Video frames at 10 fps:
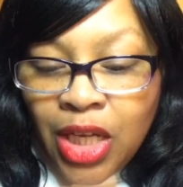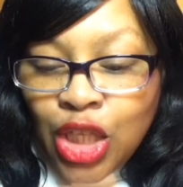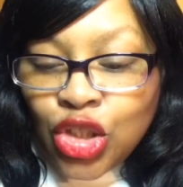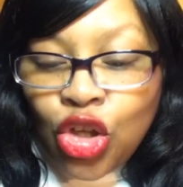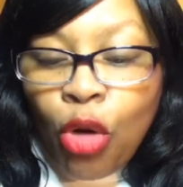
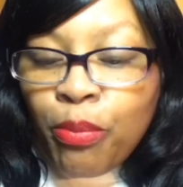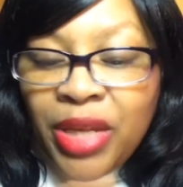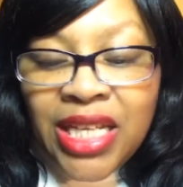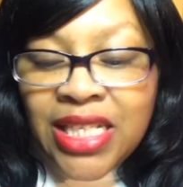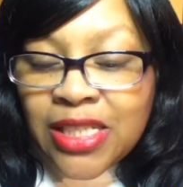Don't be
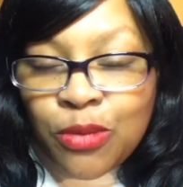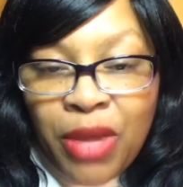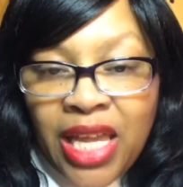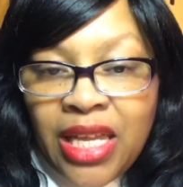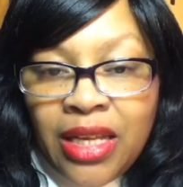
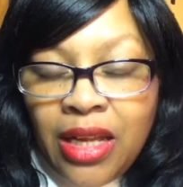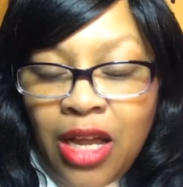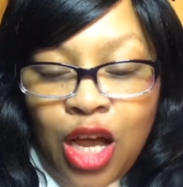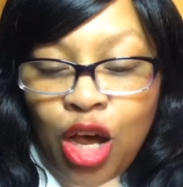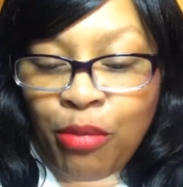dismayed
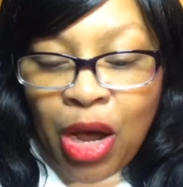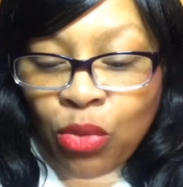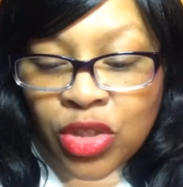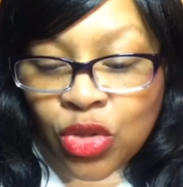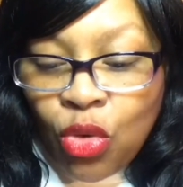about
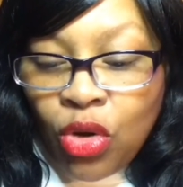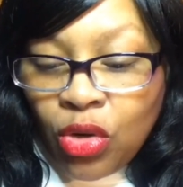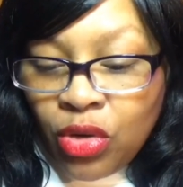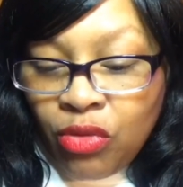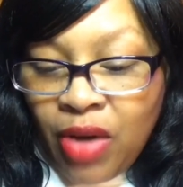what's going on
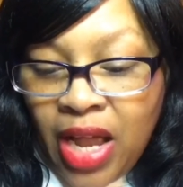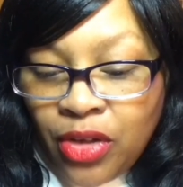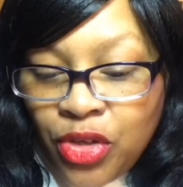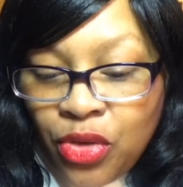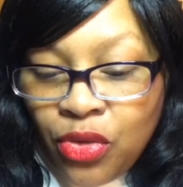around
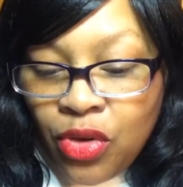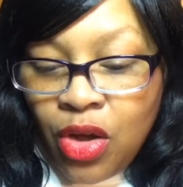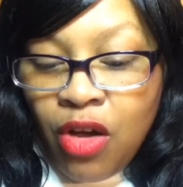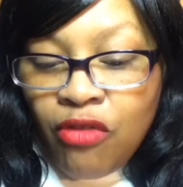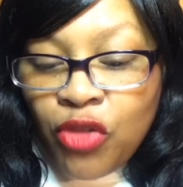you,
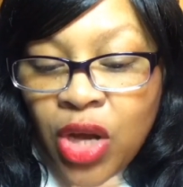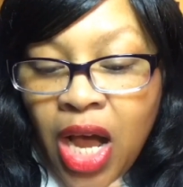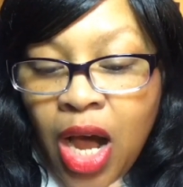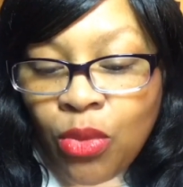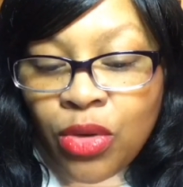for
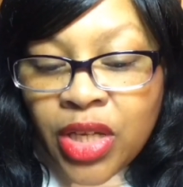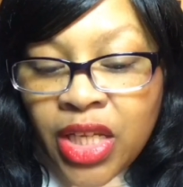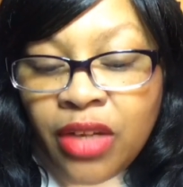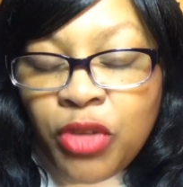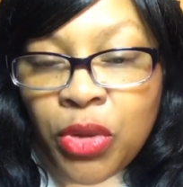God will
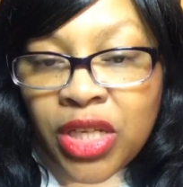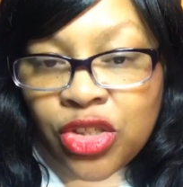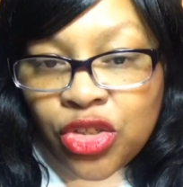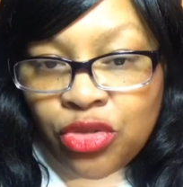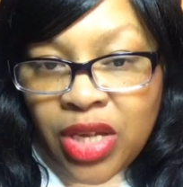give you his
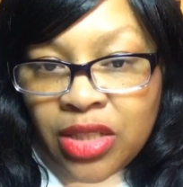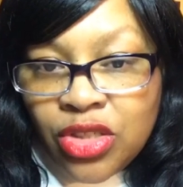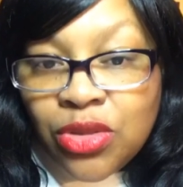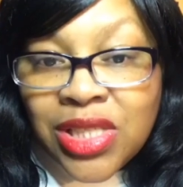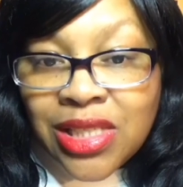strength to
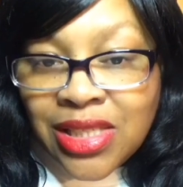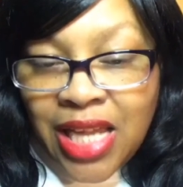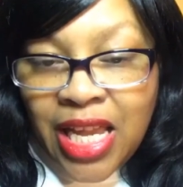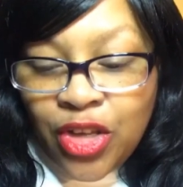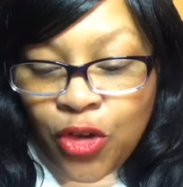
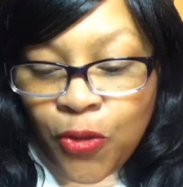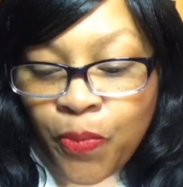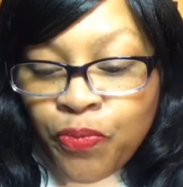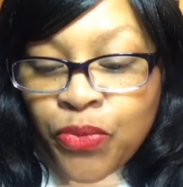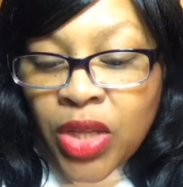sustain you.
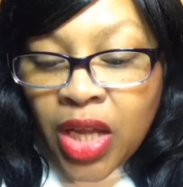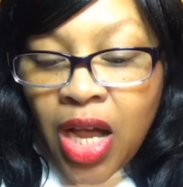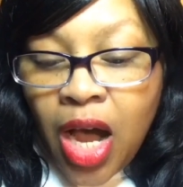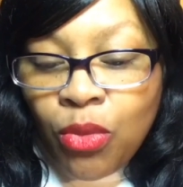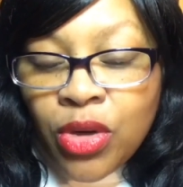
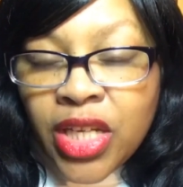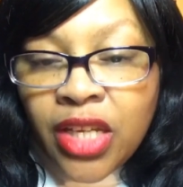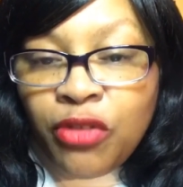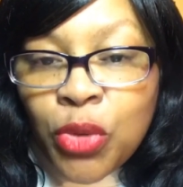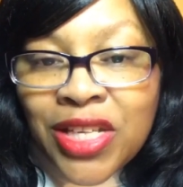God will give
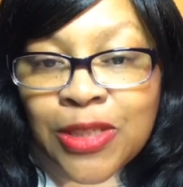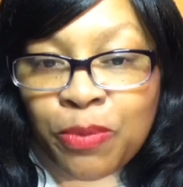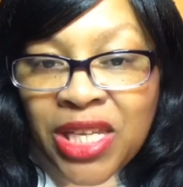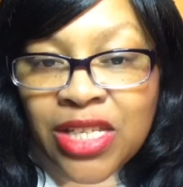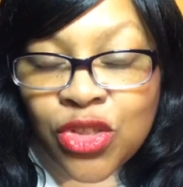you his
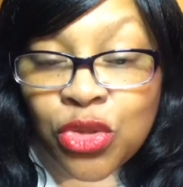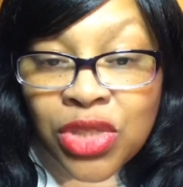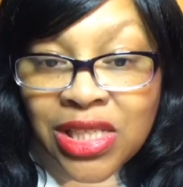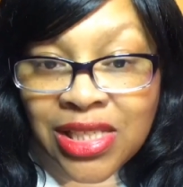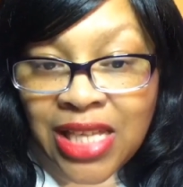peace to
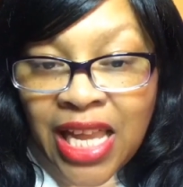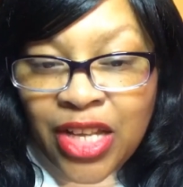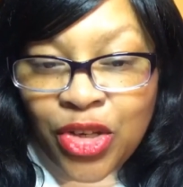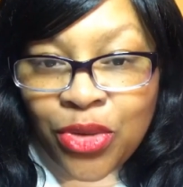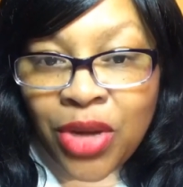sustain
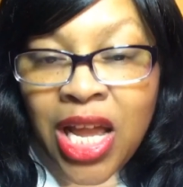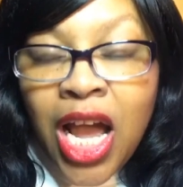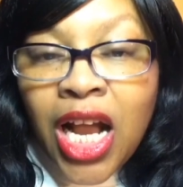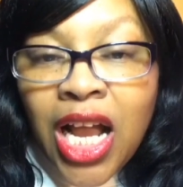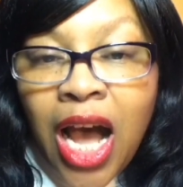you.
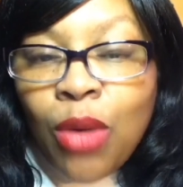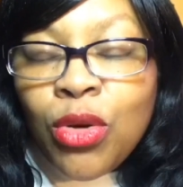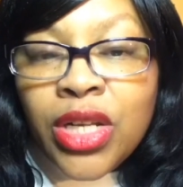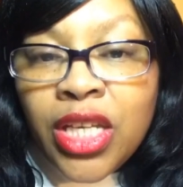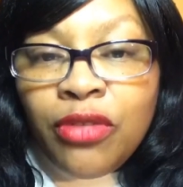God will
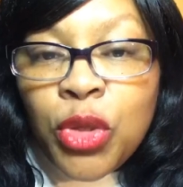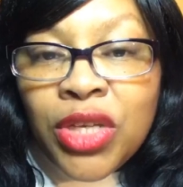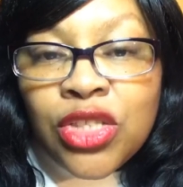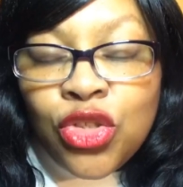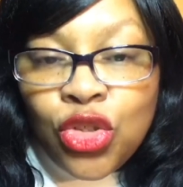give you
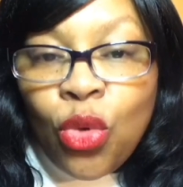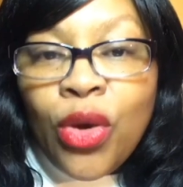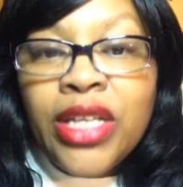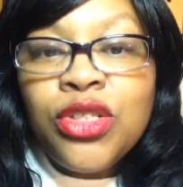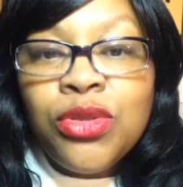his joy
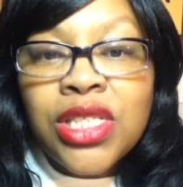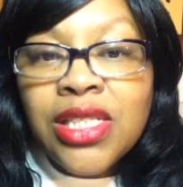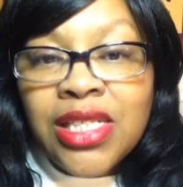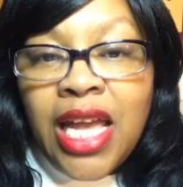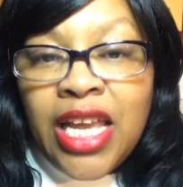to
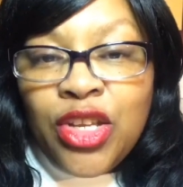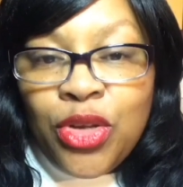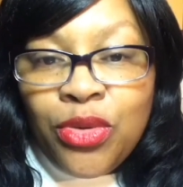sustain you.